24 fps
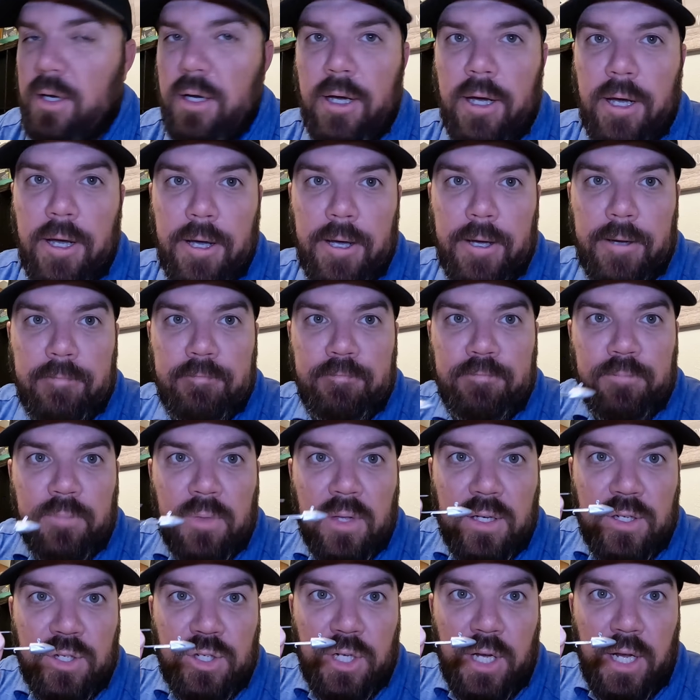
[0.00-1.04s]
Um,
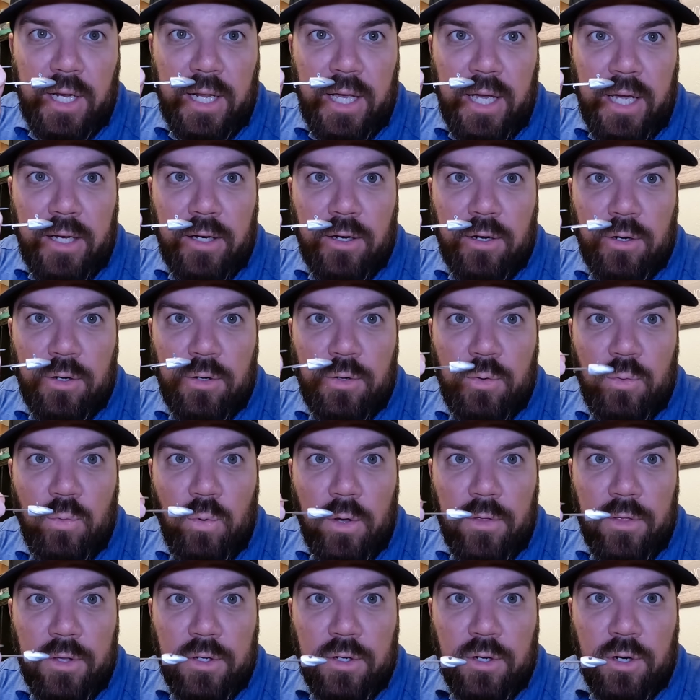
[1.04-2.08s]
Shane Ager, who
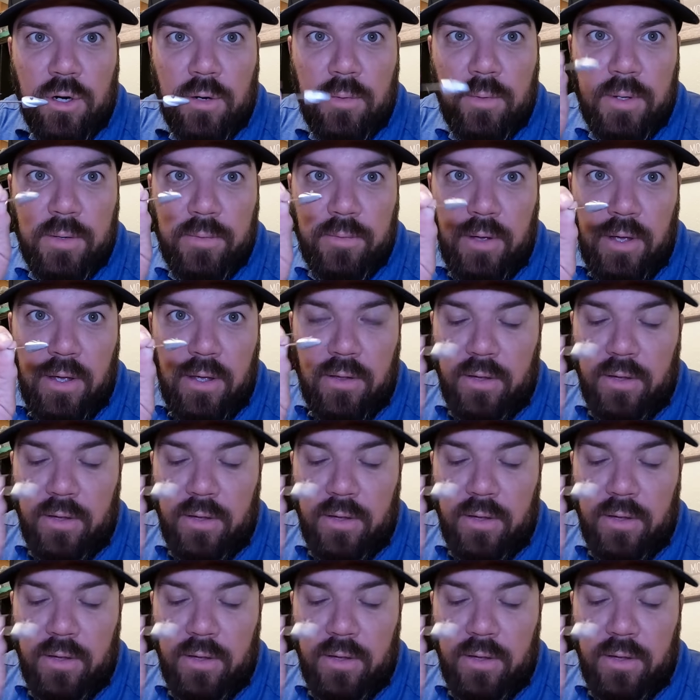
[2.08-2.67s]
won the tournament,